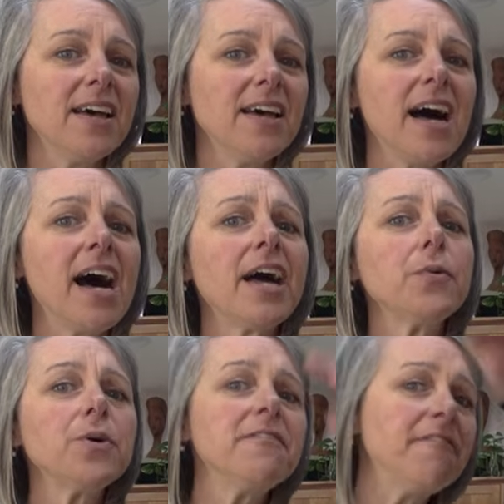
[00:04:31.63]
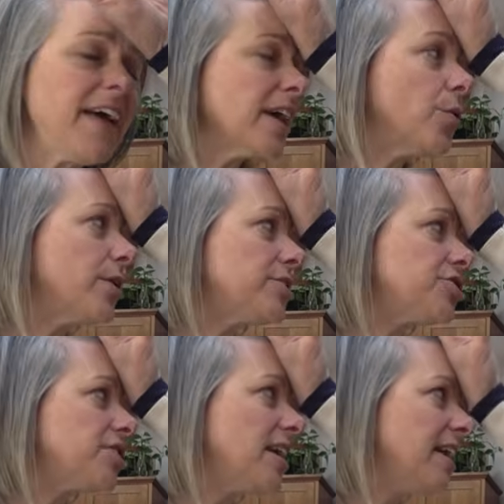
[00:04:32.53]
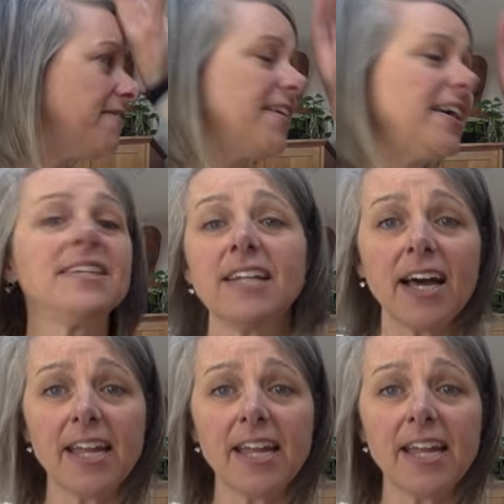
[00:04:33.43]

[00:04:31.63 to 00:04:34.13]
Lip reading: I would vanquish if I did not